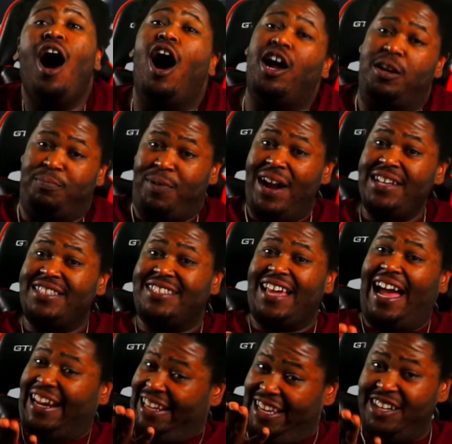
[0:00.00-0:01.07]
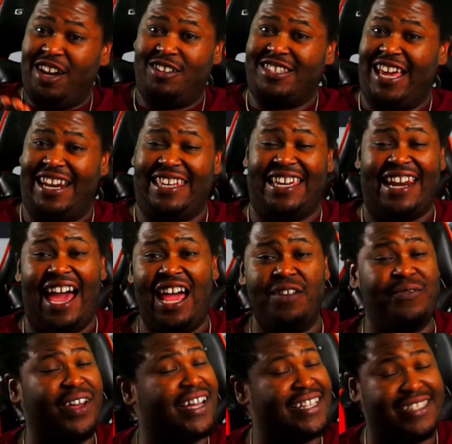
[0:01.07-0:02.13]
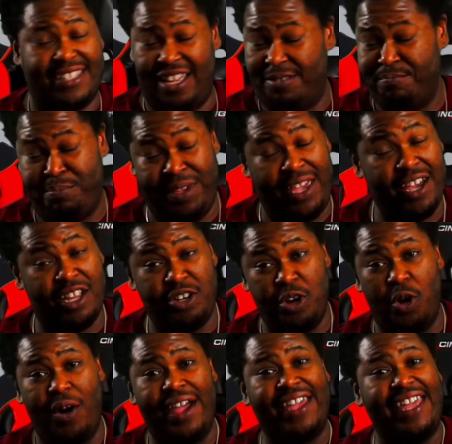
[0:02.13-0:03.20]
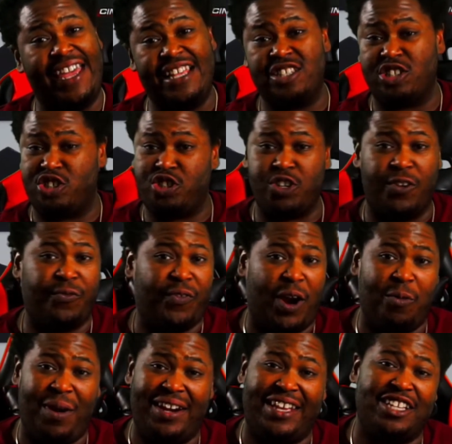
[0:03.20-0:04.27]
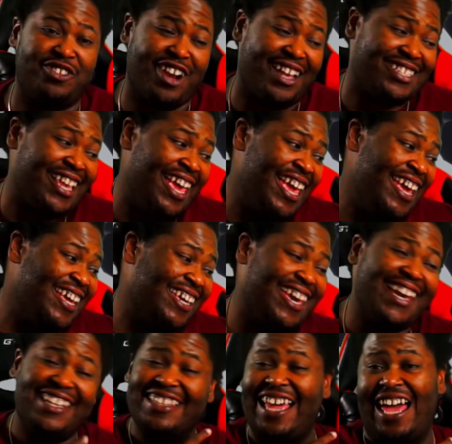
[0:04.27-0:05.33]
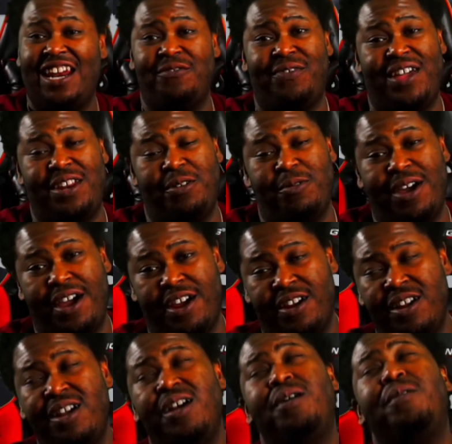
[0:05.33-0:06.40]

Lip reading: on the bright side, he knows how to get out of it because being annoying is a surefire way to get your ass kicked out of anywhere.